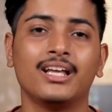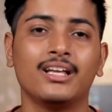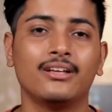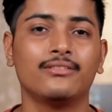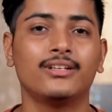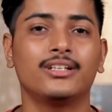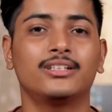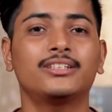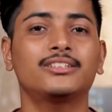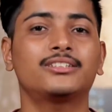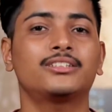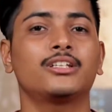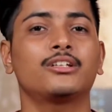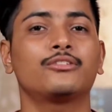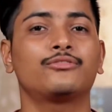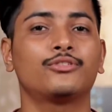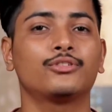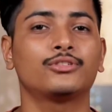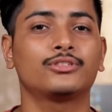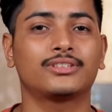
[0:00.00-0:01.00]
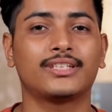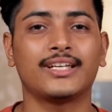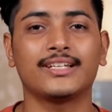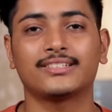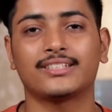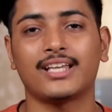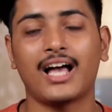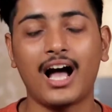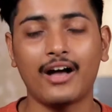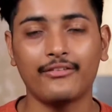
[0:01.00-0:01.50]
Well, this earphones gets
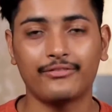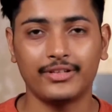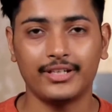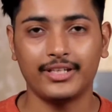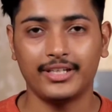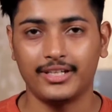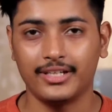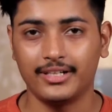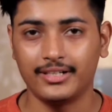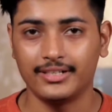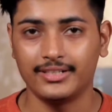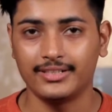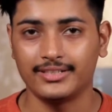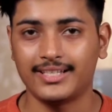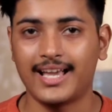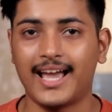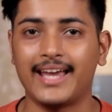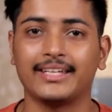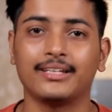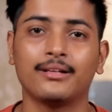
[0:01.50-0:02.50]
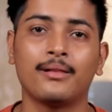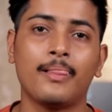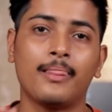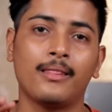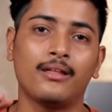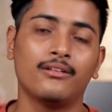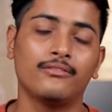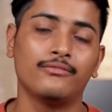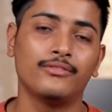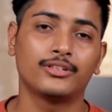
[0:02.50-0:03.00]
half an ear design
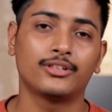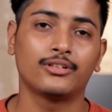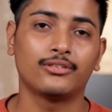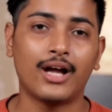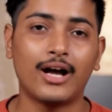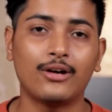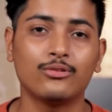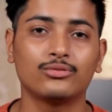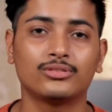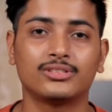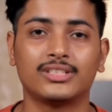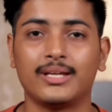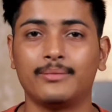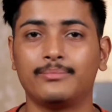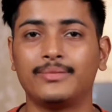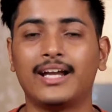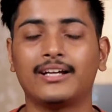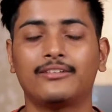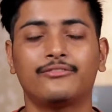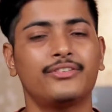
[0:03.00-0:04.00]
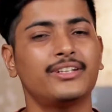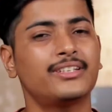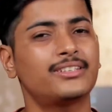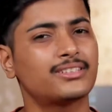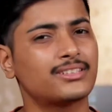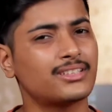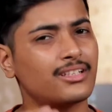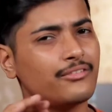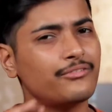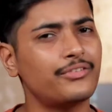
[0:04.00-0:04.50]
with a round shape that fits
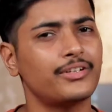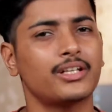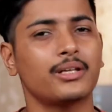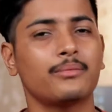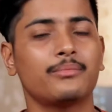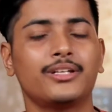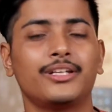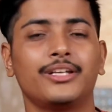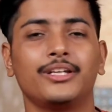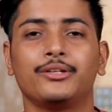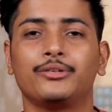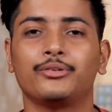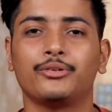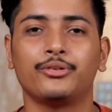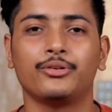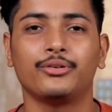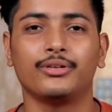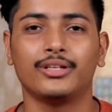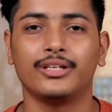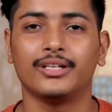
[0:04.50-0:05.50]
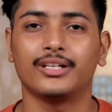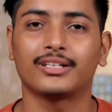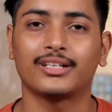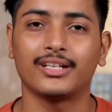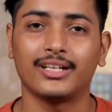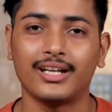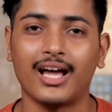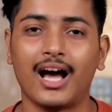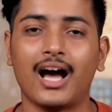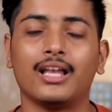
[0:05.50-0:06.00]
comfortably into your ear
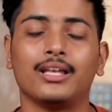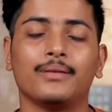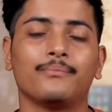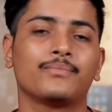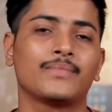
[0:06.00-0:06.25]
canal.